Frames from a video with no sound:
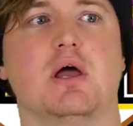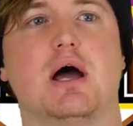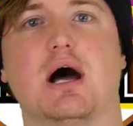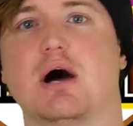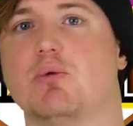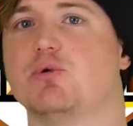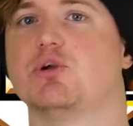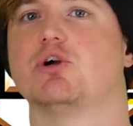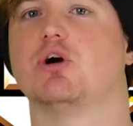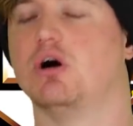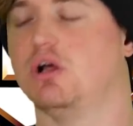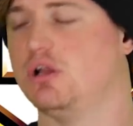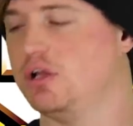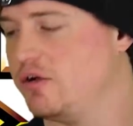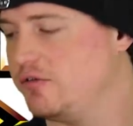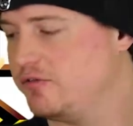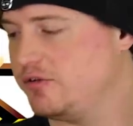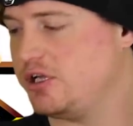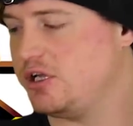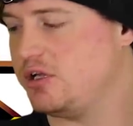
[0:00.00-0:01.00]
And we got a
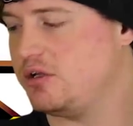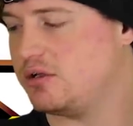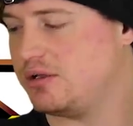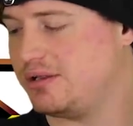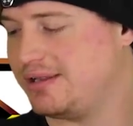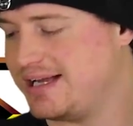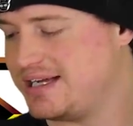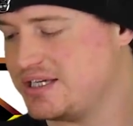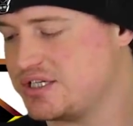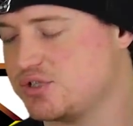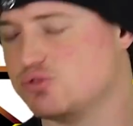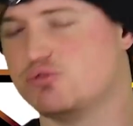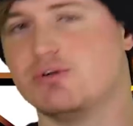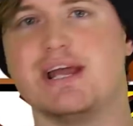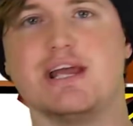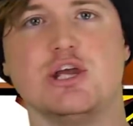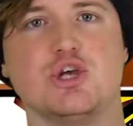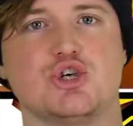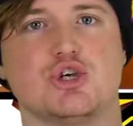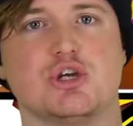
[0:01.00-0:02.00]
lovely
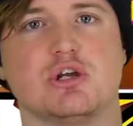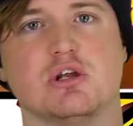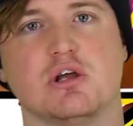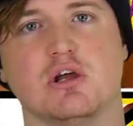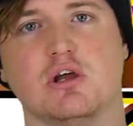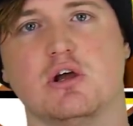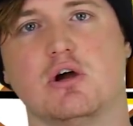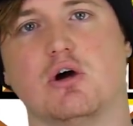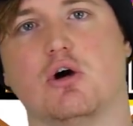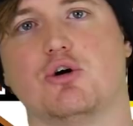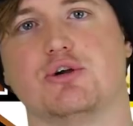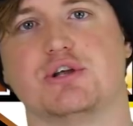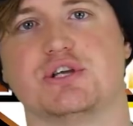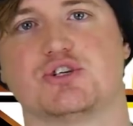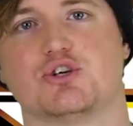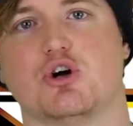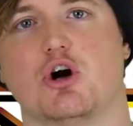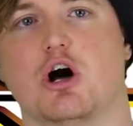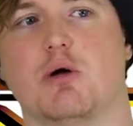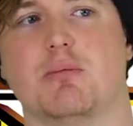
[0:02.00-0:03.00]
laceration on
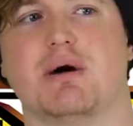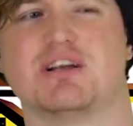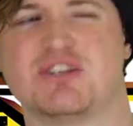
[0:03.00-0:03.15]
his arm.